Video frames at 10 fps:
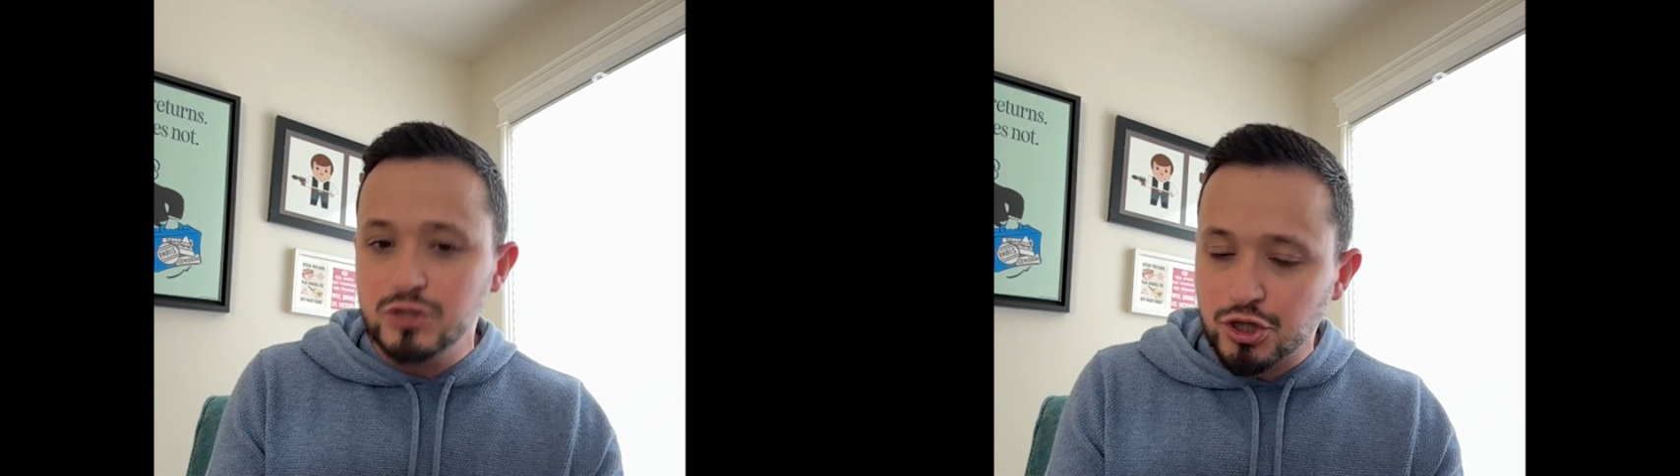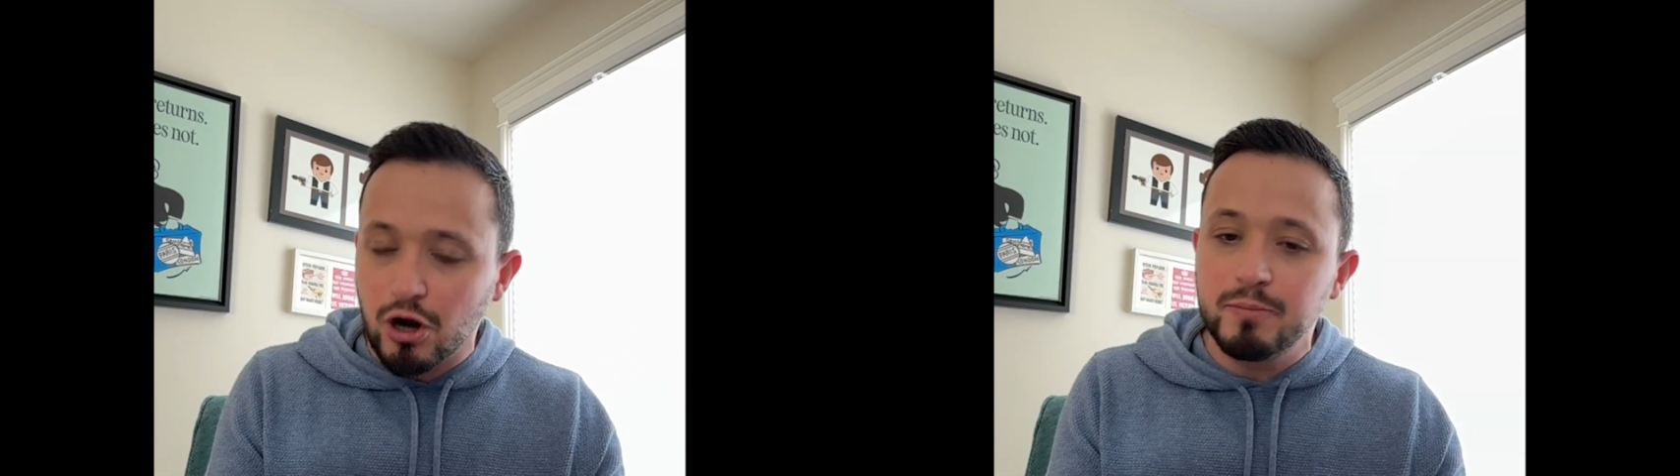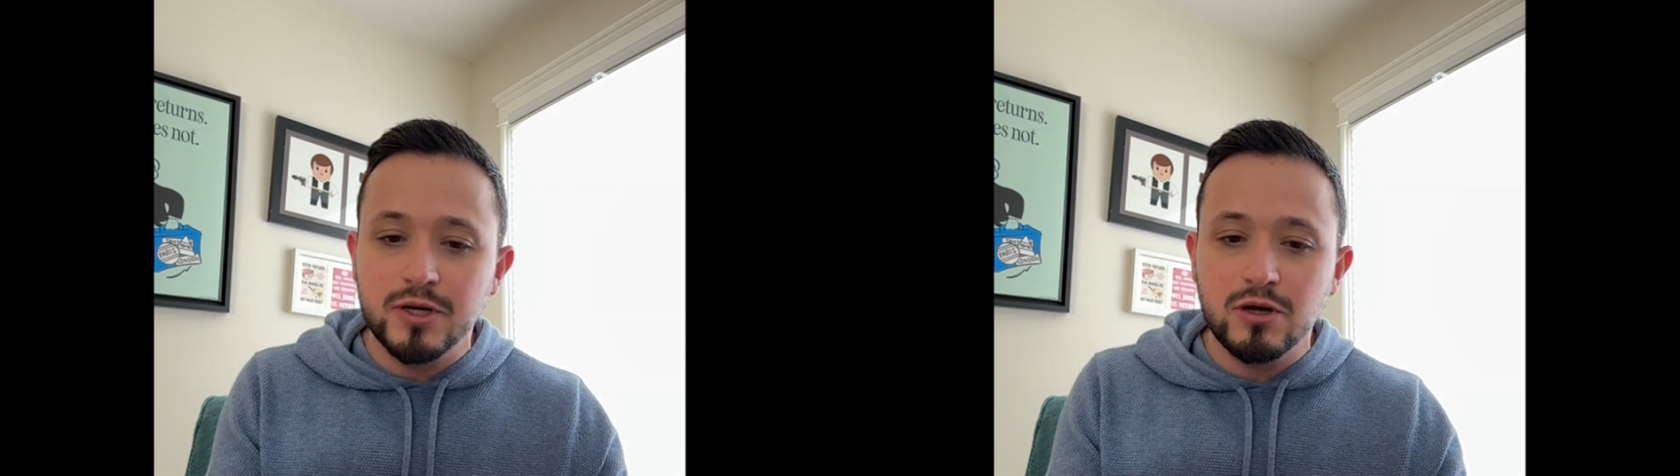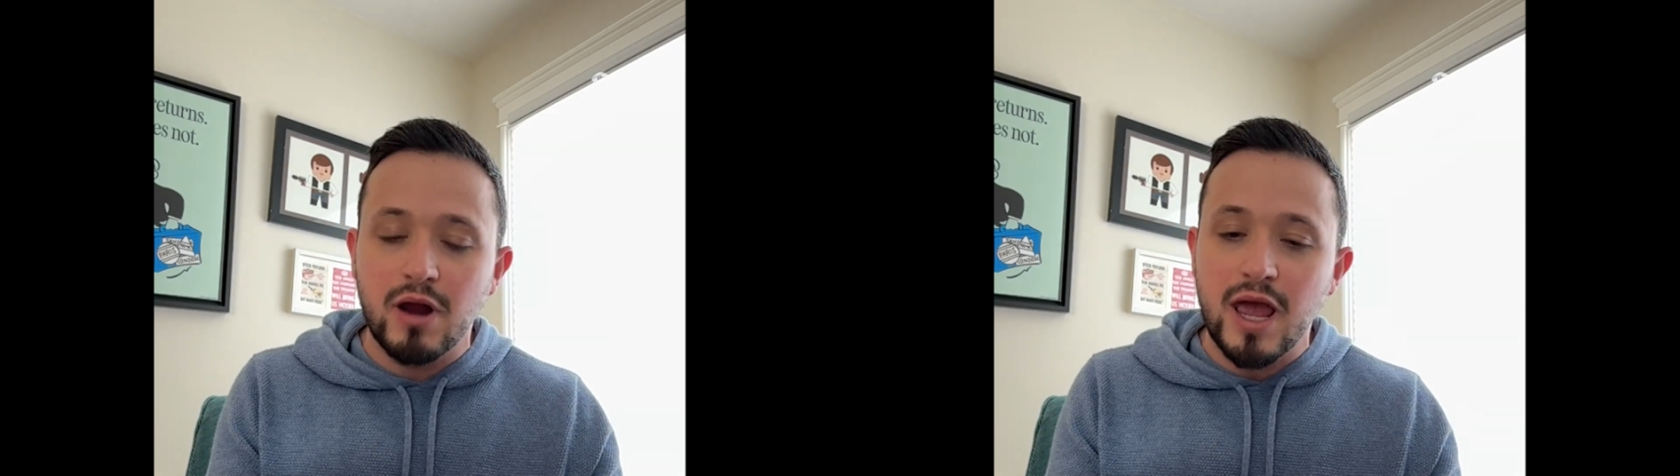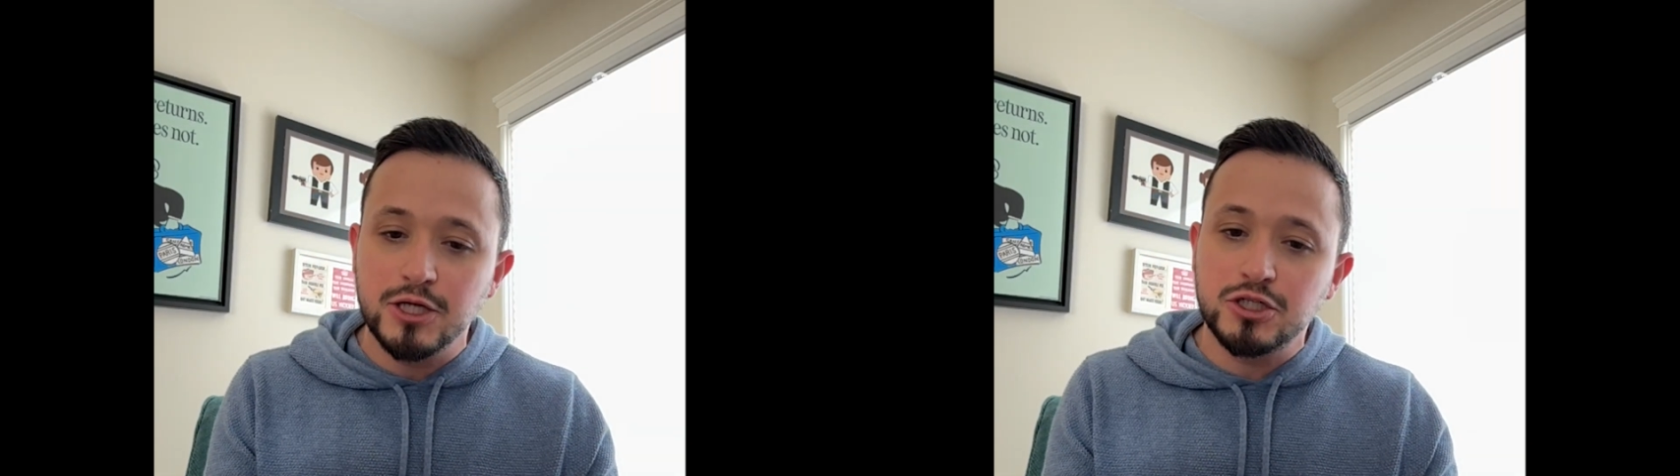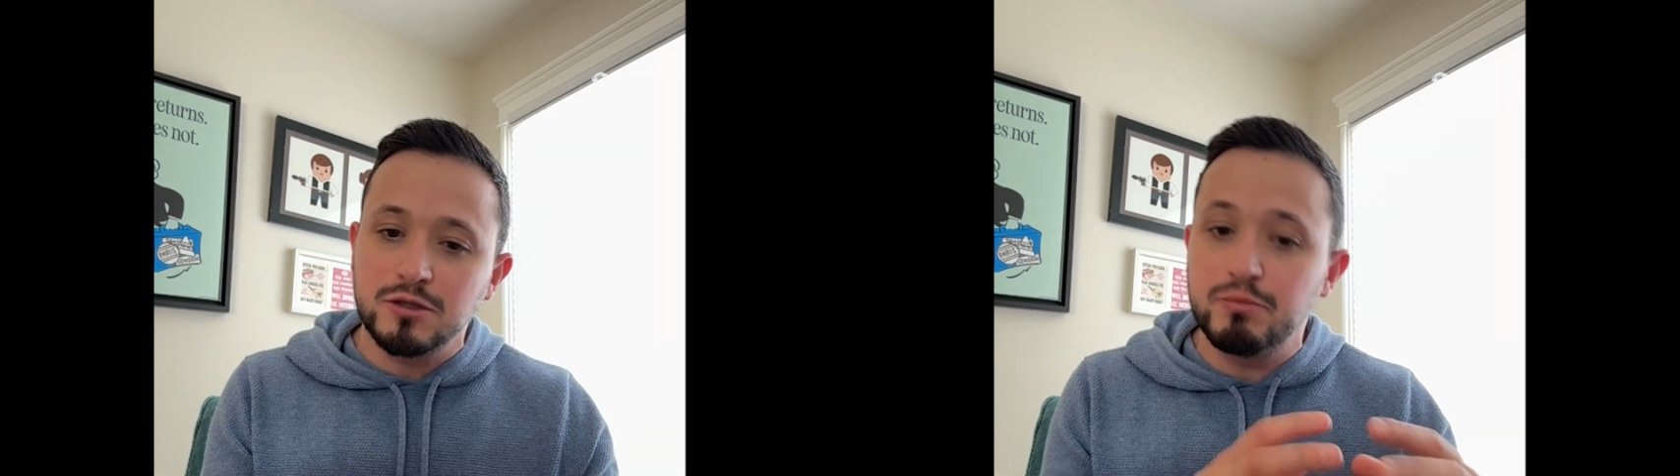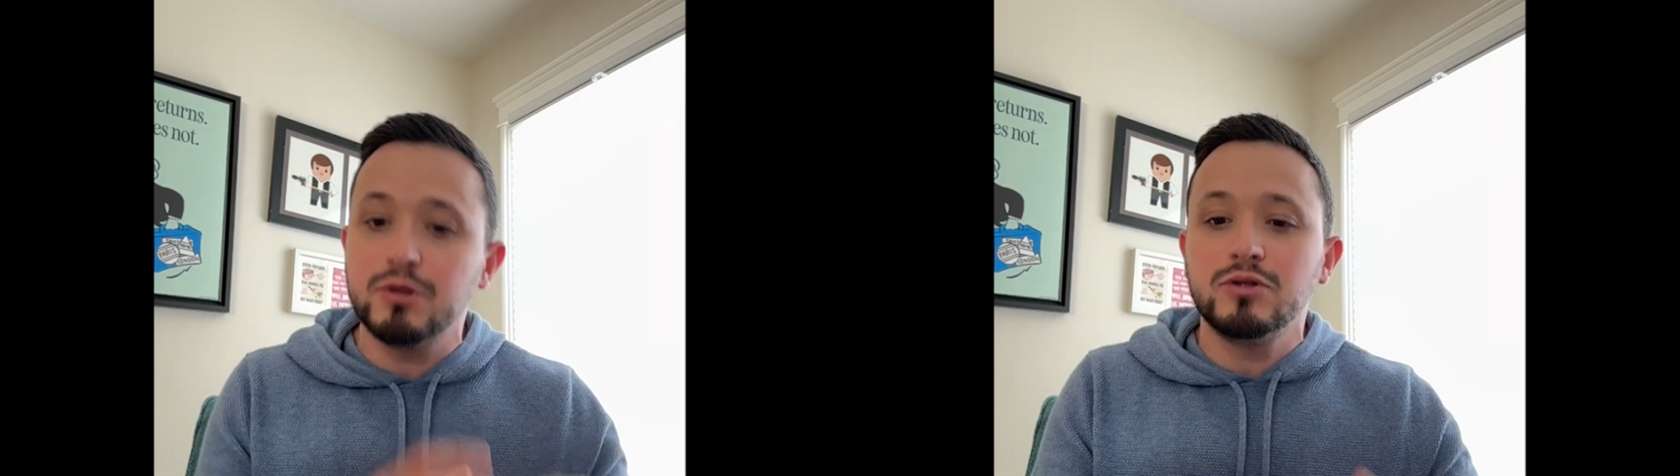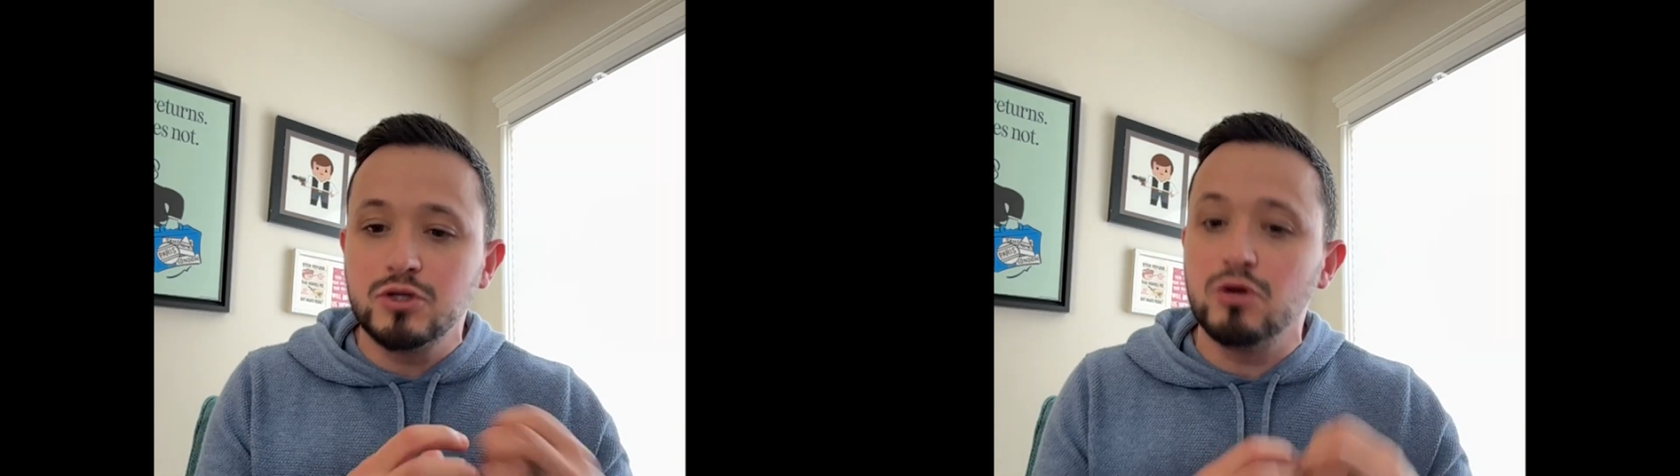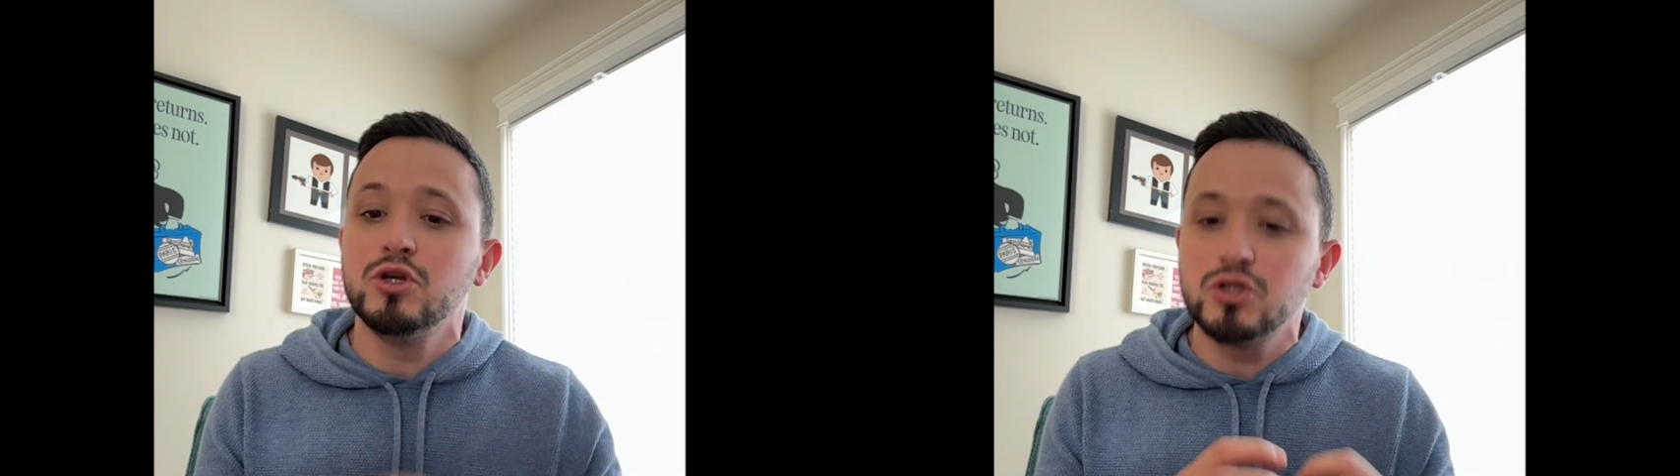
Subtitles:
sharpen your edge, to build your